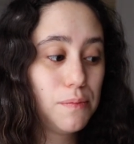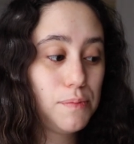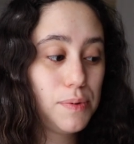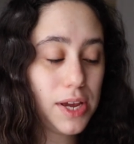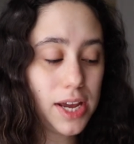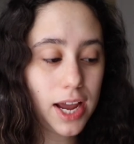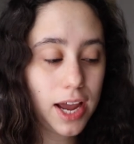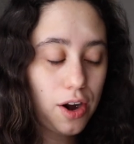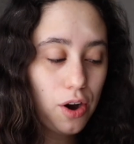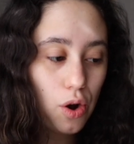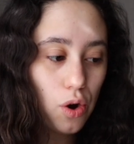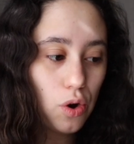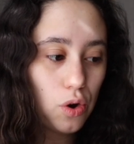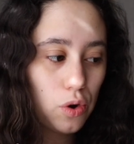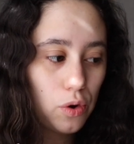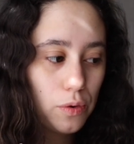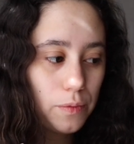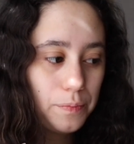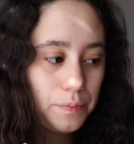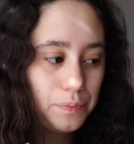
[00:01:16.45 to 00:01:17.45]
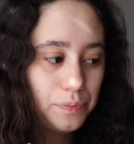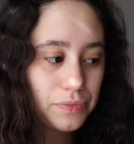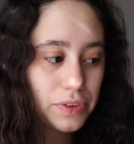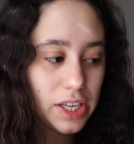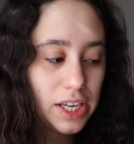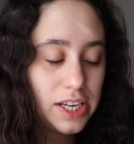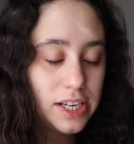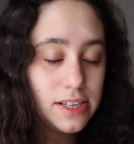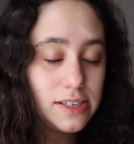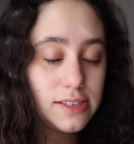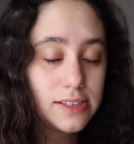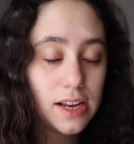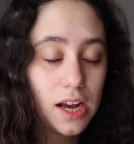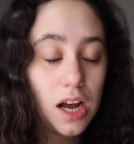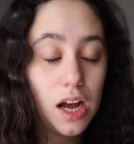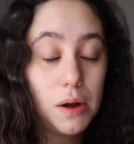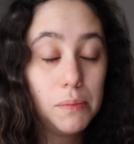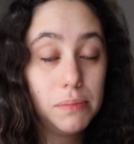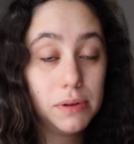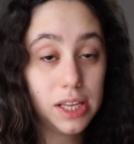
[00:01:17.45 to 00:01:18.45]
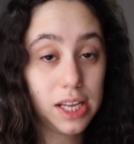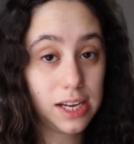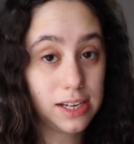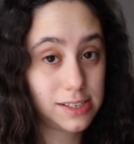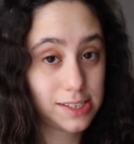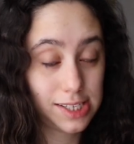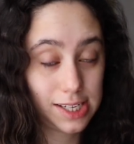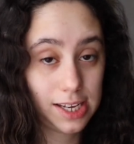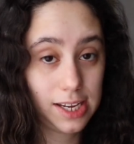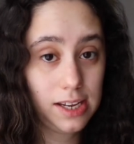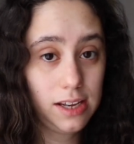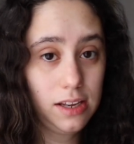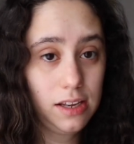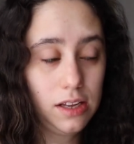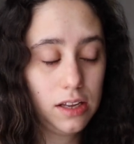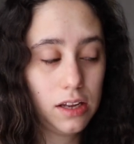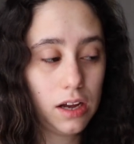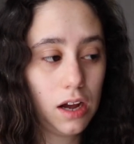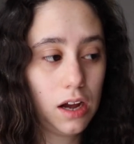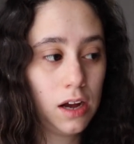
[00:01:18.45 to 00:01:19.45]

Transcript: being at home is a blessing.